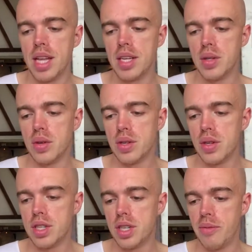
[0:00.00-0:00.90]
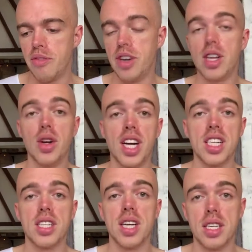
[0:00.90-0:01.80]
There's also some video
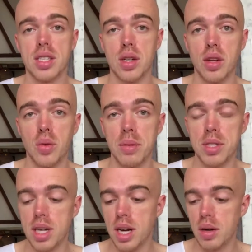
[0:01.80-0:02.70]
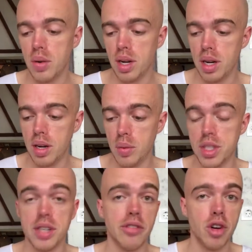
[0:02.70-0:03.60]
exercises on the website,
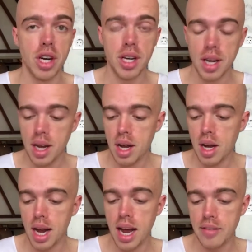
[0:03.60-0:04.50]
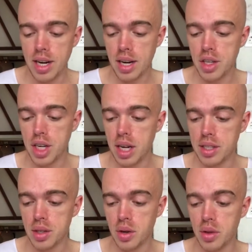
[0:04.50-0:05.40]
which are free. I haven't had a
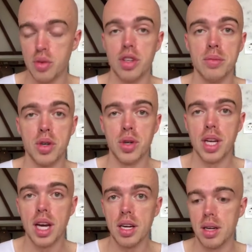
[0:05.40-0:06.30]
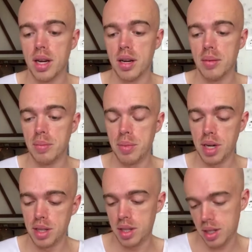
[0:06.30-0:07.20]
chance to go through them all yet,
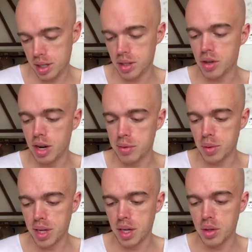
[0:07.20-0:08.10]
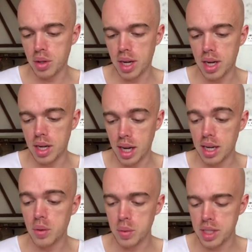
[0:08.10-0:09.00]
but it describes what they all are, and
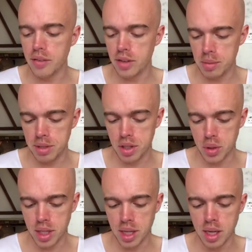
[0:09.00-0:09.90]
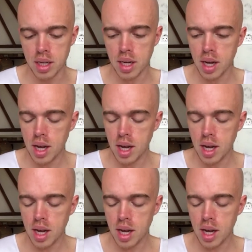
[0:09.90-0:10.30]
I will definitely be doing that.